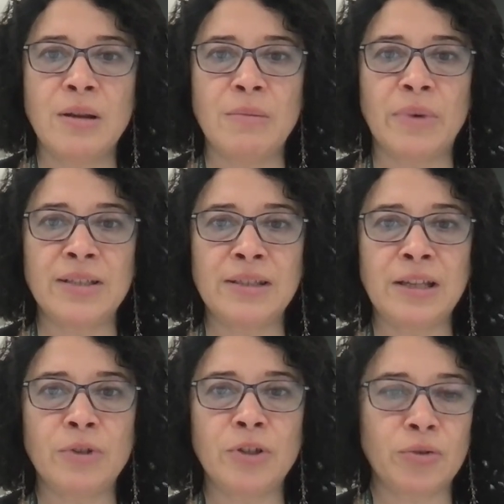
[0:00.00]
but I still
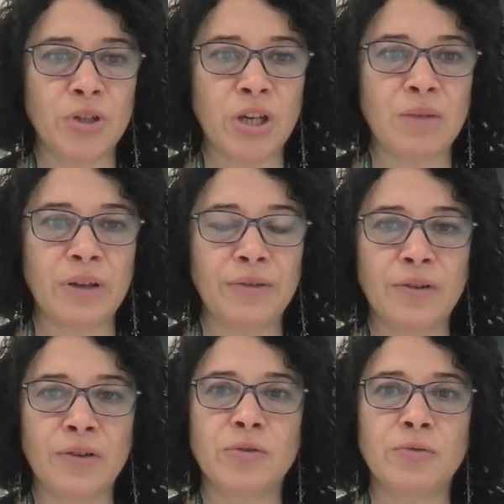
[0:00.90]
wish to share my
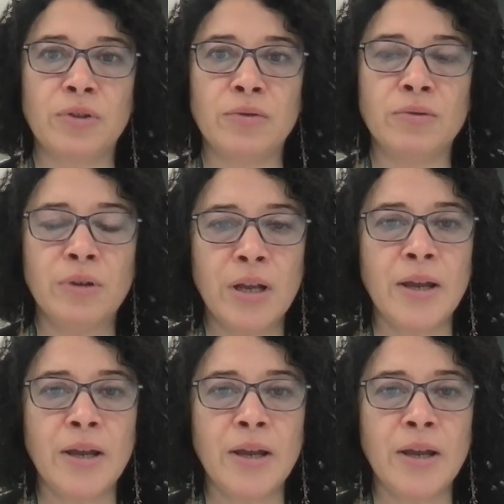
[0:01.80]
thoughts with you